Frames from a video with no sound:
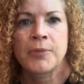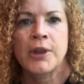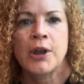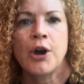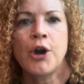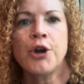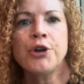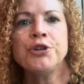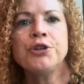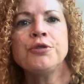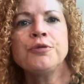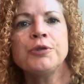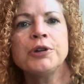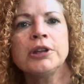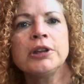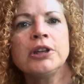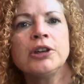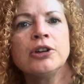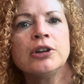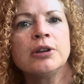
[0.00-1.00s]
Are you
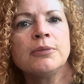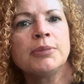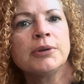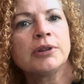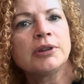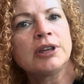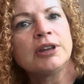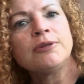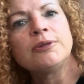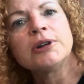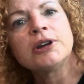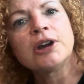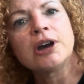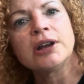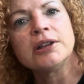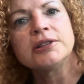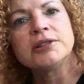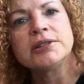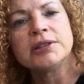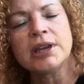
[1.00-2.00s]
really going to believe what
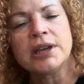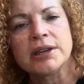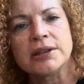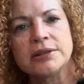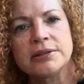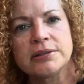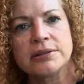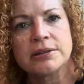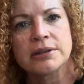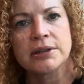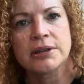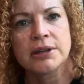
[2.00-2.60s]
God says?